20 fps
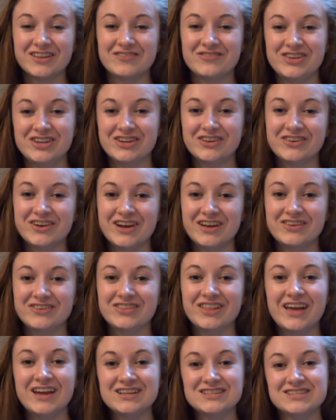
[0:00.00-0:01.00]
Let me know how
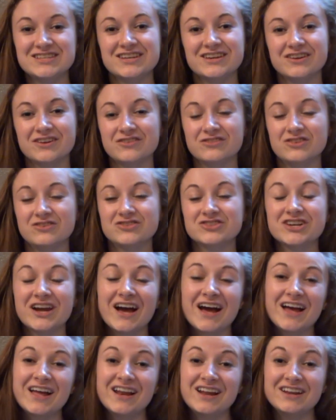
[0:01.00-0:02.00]
you liked it or if you've
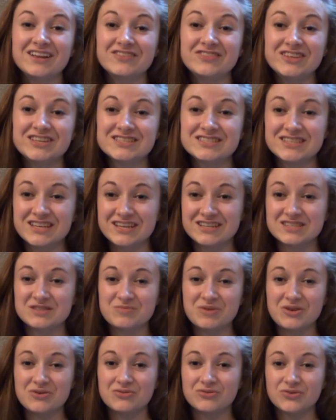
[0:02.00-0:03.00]
tried any of these
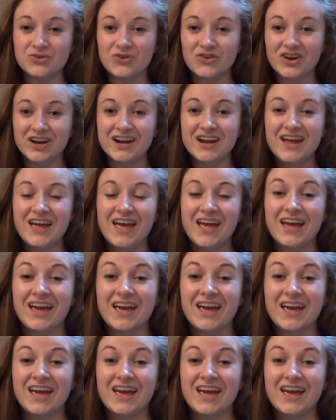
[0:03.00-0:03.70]
things before.